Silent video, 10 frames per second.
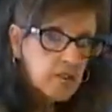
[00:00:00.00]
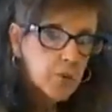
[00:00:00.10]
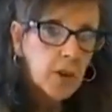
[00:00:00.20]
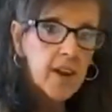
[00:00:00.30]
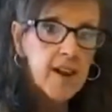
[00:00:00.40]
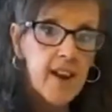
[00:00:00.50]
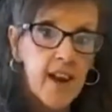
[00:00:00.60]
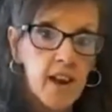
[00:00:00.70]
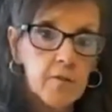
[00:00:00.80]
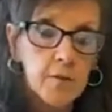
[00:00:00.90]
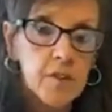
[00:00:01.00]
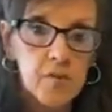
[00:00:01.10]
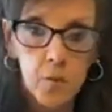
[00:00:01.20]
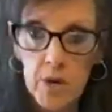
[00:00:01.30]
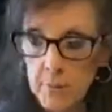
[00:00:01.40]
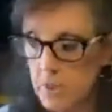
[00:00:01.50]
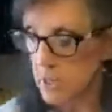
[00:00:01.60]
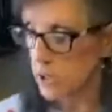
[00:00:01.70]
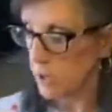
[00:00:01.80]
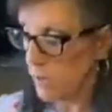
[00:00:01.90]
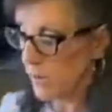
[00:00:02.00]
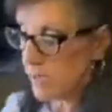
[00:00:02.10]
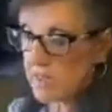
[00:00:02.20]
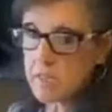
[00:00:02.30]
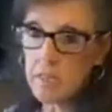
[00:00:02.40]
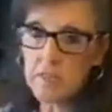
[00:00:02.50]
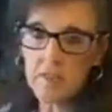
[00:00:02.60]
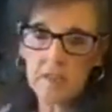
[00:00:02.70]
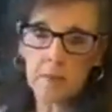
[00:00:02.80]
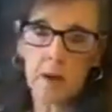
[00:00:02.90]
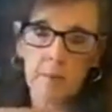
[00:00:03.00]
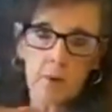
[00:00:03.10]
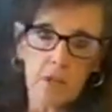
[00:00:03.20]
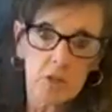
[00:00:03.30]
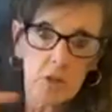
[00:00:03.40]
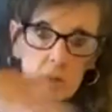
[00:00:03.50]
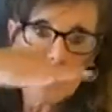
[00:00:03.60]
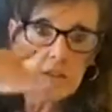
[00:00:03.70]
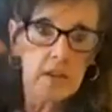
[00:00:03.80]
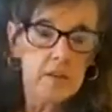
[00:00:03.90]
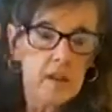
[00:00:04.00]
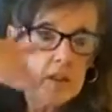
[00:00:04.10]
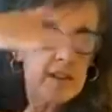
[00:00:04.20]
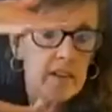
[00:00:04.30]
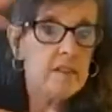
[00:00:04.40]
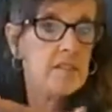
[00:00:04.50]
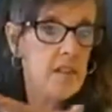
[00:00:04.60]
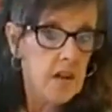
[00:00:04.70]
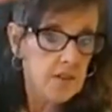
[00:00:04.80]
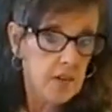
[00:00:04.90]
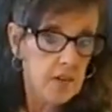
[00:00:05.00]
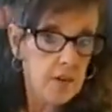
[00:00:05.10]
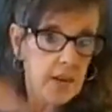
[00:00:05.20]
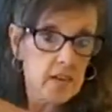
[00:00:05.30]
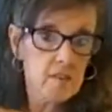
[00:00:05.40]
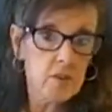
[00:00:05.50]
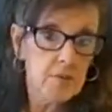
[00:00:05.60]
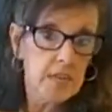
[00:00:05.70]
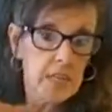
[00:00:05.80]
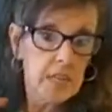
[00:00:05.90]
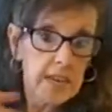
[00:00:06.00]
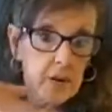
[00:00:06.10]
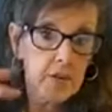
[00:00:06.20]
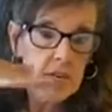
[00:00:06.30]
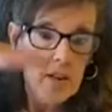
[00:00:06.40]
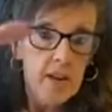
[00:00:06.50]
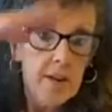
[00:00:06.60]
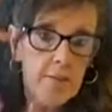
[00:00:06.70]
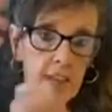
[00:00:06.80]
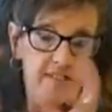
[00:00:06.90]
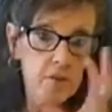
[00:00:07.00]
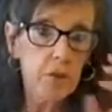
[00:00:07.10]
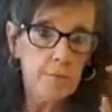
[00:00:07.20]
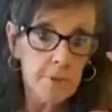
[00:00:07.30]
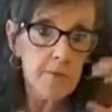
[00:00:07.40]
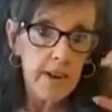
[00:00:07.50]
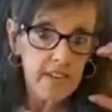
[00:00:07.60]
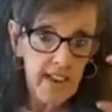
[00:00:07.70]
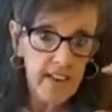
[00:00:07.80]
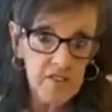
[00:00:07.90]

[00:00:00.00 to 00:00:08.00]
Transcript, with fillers: here's what I have, because what I'm going to do in my skillet is I'm going to do like a lasagna, okay? It's going to be a layered, that's going to be my